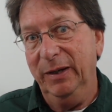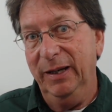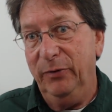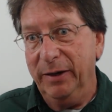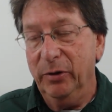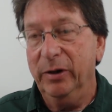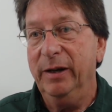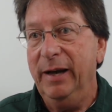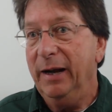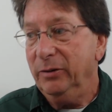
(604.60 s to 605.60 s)
if I go to
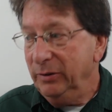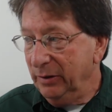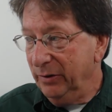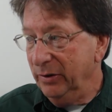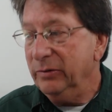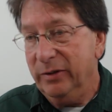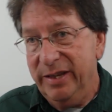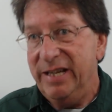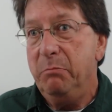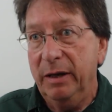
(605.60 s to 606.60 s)
the doctor and he says, this is
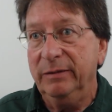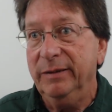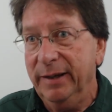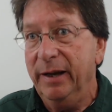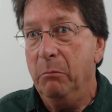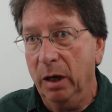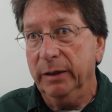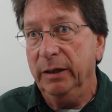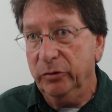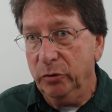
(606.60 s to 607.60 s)
the best thing on the
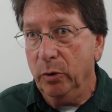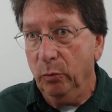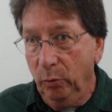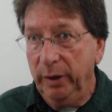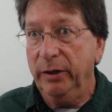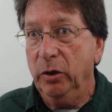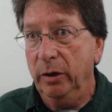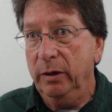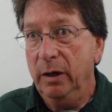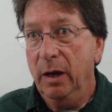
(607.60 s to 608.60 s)
market, it's doing really
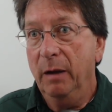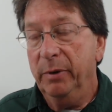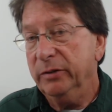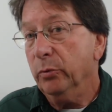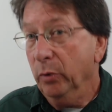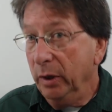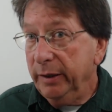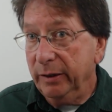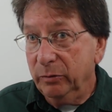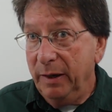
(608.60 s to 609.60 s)
good, but it's
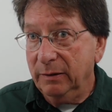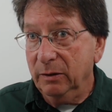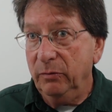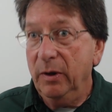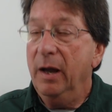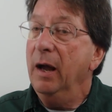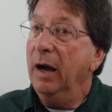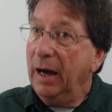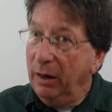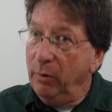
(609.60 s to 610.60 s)
really expensive,
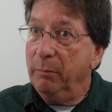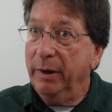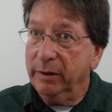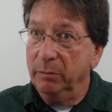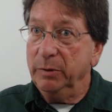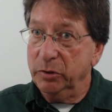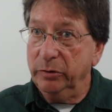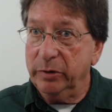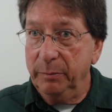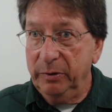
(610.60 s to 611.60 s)
I want my
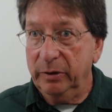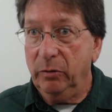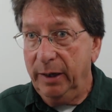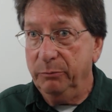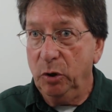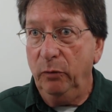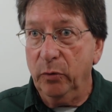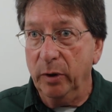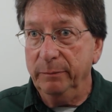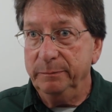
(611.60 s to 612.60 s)
insurance company to say, okay, go
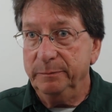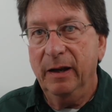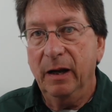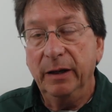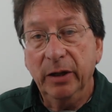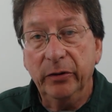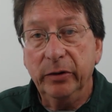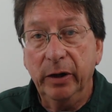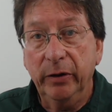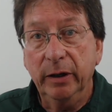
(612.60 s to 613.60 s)
for it. Another
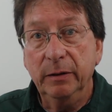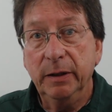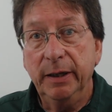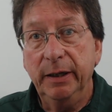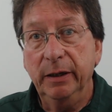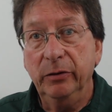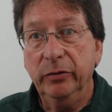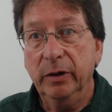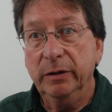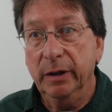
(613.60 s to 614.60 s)
area
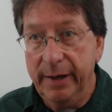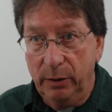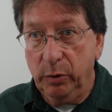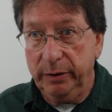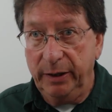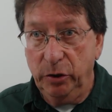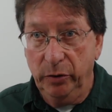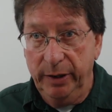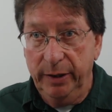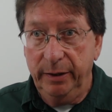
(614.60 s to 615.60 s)
is the network that
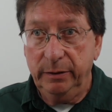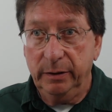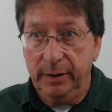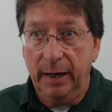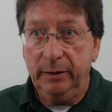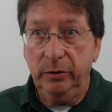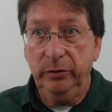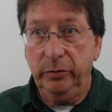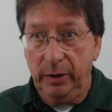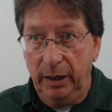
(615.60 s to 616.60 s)
you're in, the
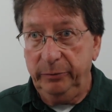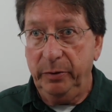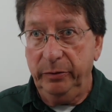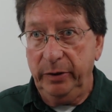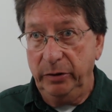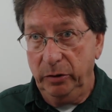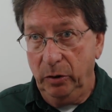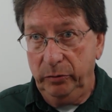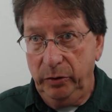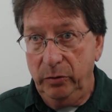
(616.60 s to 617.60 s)
doctors or hospitals that you
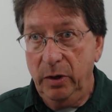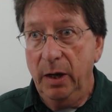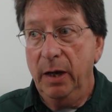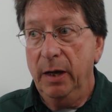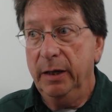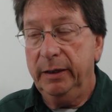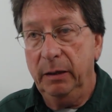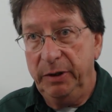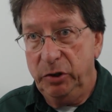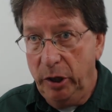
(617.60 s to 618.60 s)
go to
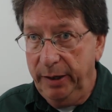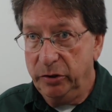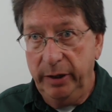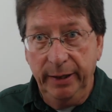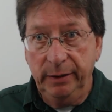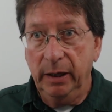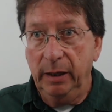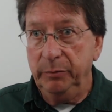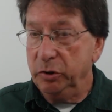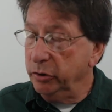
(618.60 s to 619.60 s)
can be changed at any
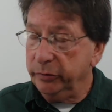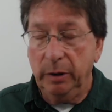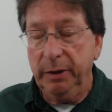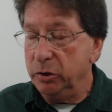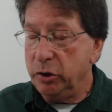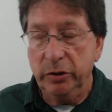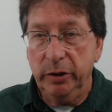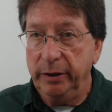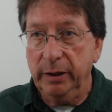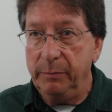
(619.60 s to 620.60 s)
time. The insurance company can change it
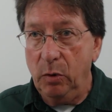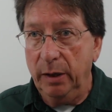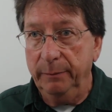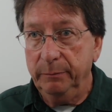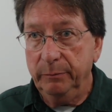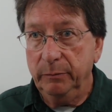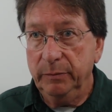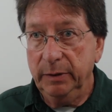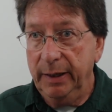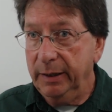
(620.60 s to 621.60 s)
any time they want.
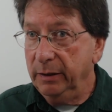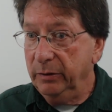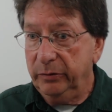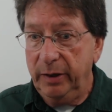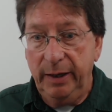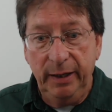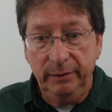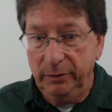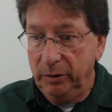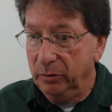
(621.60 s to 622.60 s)
They can
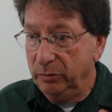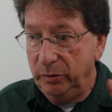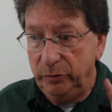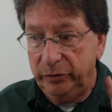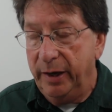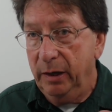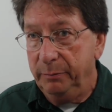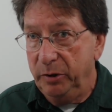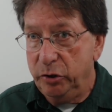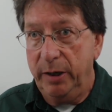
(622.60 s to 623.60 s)
say, you sign
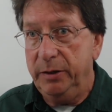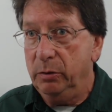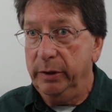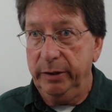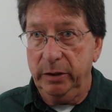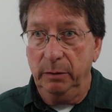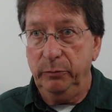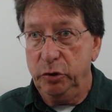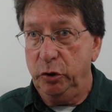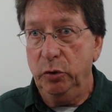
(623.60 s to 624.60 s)
up in January and
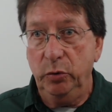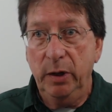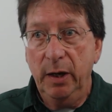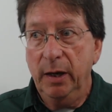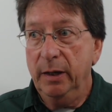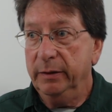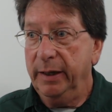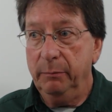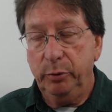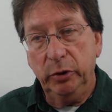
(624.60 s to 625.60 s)
come June,
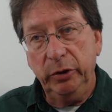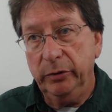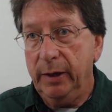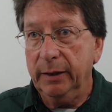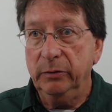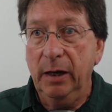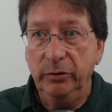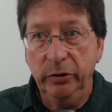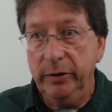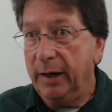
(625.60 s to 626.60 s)
they can pull your doctor out
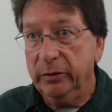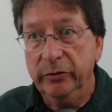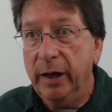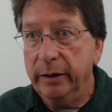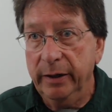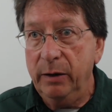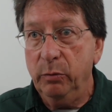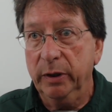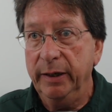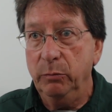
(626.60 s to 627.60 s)
and your doctor's not in the
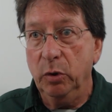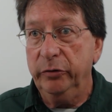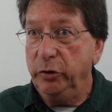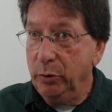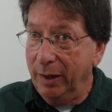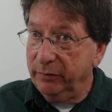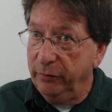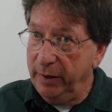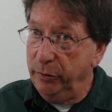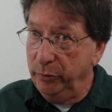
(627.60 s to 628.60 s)
network anymore. So you have to
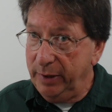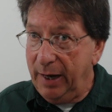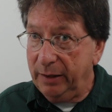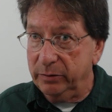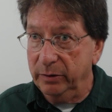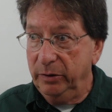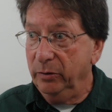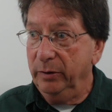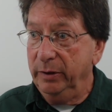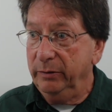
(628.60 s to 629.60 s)
find a new doctor.
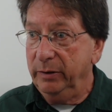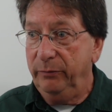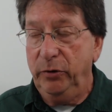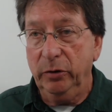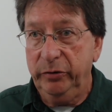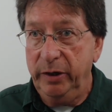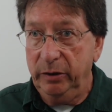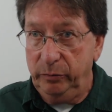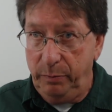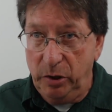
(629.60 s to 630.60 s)
And if you're seeing
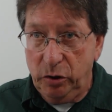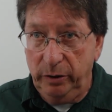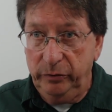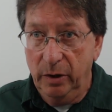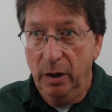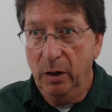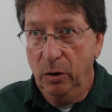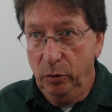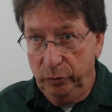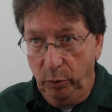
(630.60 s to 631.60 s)
a specialist
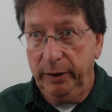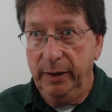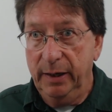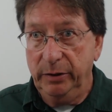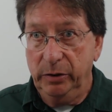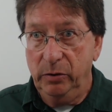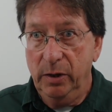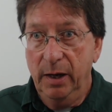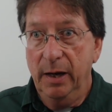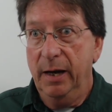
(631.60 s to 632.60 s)
who's working on you
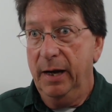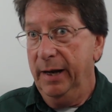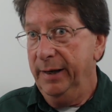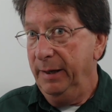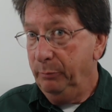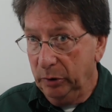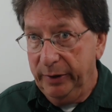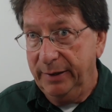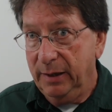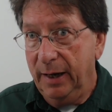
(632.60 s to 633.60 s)
and they pull
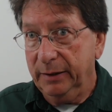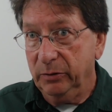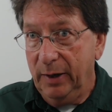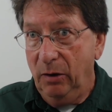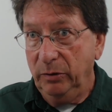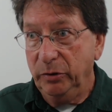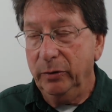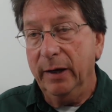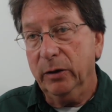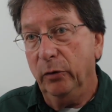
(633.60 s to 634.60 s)
that doctor out,
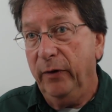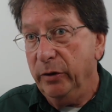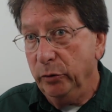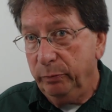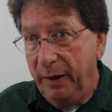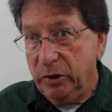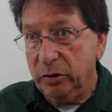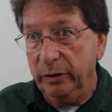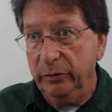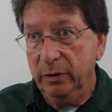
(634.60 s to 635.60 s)
you got to go find a new
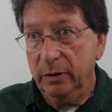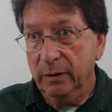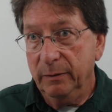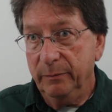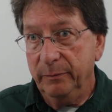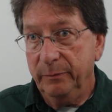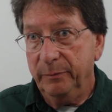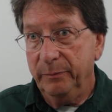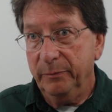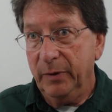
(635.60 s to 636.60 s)
specialist.
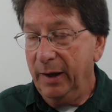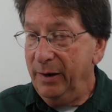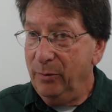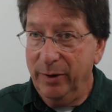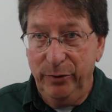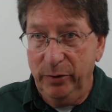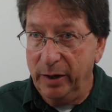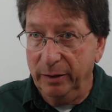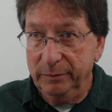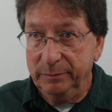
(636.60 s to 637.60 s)
I don't want to do
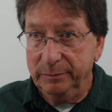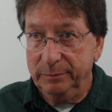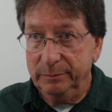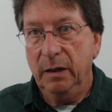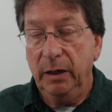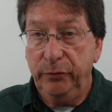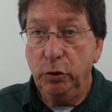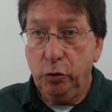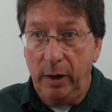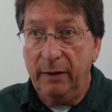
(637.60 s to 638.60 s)
that. If
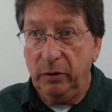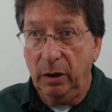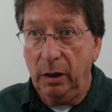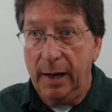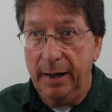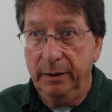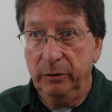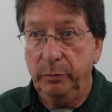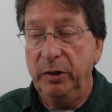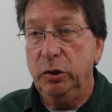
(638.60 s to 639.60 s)
you travel a lot,
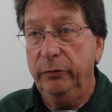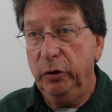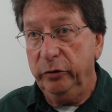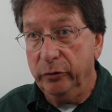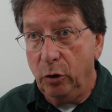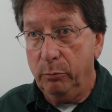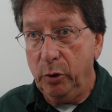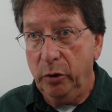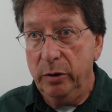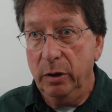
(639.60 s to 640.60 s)
especially if you're a
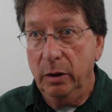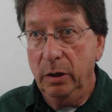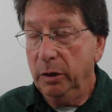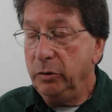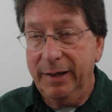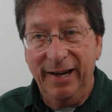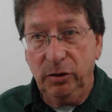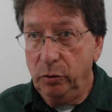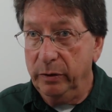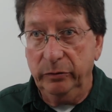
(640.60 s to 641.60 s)
snowbird, you
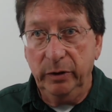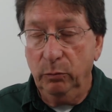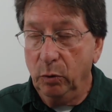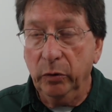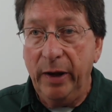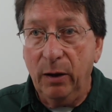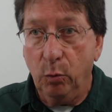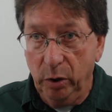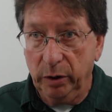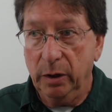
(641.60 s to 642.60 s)
can't do this. It will
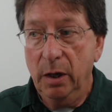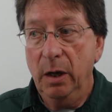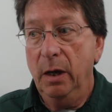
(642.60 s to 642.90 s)
not work.